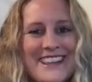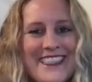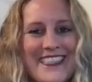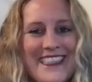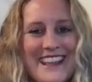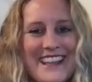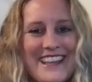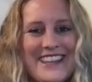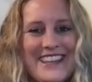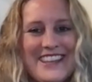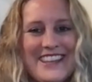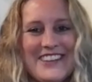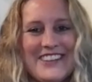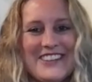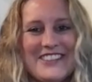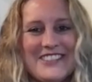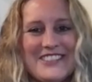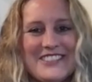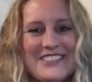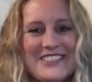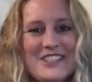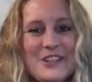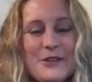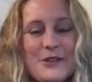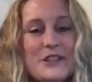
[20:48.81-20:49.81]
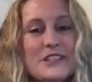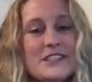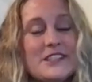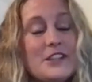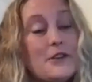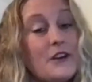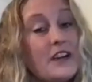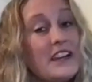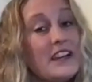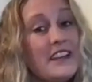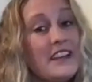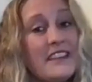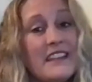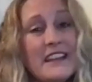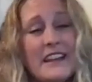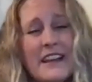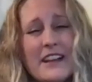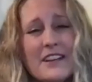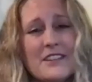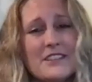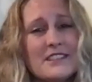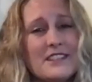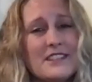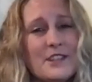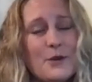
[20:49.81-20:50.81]
Thank you. So is there anything
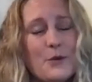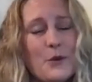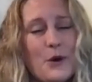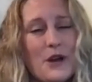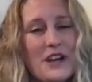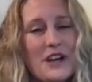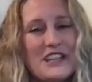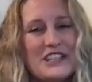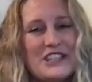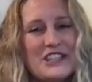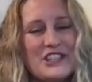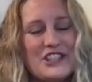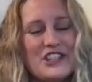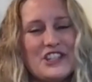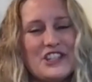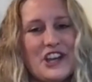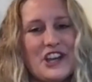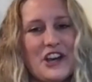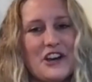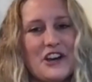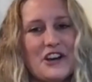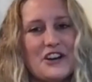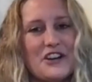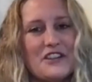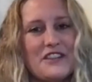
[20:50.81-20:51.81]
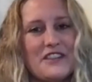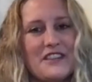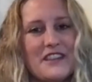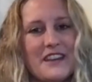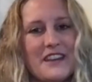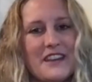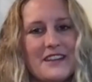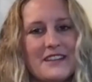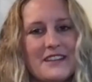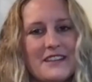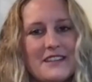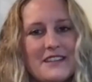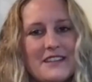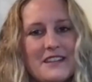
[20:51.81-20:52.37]
else that you wanted to share that